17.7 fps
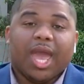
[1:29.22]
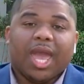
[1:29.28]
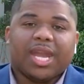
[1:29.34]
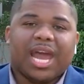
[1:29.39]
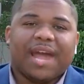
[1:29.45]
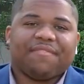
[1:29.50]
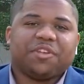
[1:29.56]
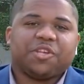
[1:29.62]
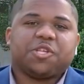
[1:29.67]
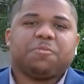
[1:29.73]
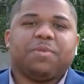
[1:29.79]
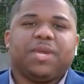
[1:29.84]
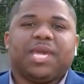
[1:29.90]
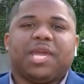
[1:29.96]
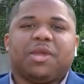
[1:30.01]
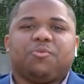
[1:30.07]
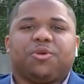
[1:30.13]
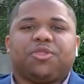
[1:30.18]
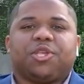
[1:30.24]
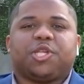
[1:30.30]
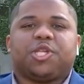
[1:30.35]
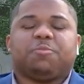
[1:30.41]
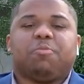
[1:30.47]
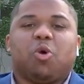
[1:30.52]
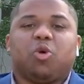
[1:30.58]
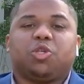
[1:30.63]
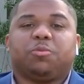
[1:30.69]
And after speaking with a
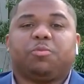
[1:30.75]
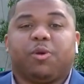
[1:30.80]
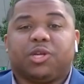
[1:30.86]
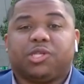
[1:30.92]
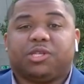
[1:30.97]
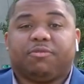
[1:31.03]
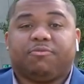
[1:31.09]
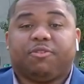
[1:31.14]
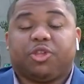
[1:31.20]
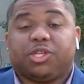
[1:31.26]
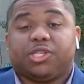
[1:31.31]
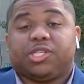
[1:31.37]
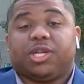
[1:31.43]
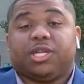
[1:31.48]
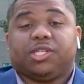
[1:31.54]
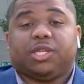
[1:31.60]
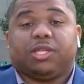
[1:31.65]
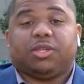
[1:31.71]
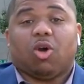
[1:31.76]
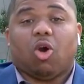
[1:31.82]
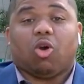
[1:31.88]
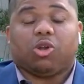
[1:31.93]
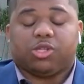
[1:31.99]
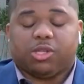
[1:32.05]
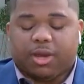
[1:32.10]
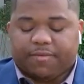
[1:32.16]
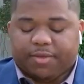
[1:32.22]
spokesperson for the Sons and
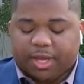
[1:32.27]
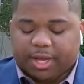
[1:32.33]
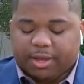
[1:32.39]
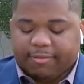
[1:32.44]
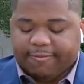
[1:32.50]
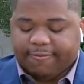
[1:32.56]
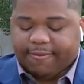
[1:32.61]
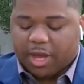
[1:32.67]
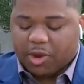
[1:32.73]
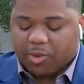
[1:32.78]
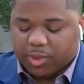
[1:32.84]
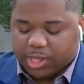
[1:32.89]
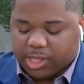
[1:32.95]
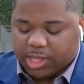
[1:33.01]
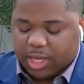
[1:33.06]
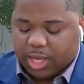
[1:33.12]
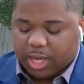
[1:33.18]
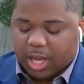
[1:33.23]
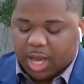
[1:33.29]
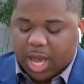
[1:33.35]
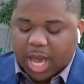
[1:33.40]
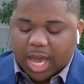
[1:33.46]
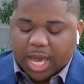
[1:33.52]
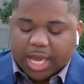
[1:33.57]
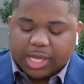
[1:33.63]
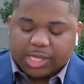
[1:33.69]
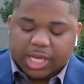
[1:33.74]
Daughters of the Confederacy,
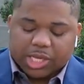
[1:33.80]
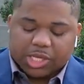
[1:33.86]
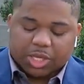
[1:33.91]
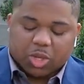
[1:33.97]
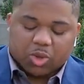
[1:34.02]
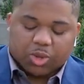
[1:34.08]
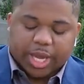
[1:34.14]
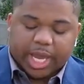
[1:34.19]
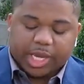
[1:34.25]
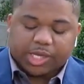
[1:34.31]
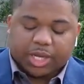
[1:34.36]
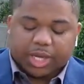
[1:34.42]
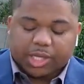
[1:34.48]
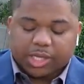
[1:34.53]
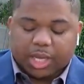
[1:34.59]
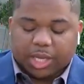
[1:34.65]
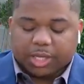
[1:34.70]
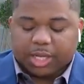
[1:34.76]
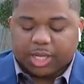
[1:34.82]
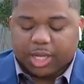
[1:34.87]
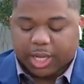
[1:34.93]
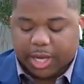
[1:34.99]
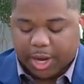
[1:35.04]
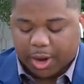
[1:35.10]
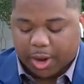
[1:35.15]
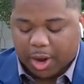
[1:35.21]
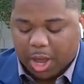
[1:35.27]
he says the location is
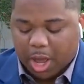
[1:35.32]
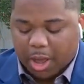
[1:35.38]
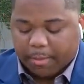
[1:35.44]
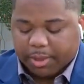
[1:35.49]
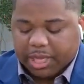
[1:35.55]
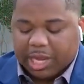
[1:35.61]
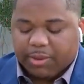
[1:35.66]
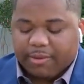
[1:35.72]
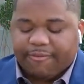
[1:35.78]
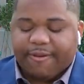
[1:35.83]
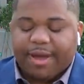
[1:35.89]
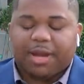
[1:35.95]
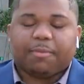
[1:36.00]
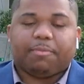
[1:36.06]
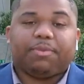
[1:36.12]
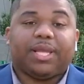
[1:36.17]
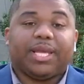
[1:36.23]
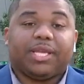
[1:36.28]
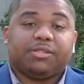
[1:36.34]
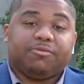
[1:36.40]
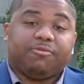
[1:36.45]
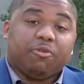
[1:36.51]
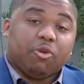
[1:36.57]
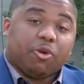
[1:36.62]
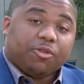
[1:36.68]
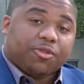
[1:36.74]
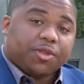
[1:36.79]
unclear, but they will find a place
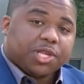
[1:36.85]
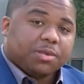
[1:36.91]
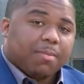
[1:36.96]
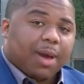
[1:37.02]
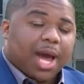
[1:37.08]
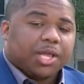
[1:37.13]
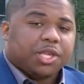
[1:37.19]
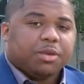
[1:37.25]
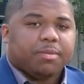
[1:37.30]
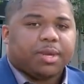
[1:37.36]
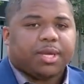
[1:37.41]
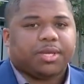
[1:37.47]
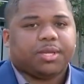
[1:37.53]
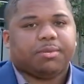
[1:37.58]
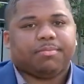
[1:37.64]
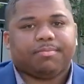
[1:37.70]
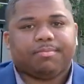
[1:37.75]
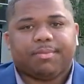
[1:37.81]
for this monument.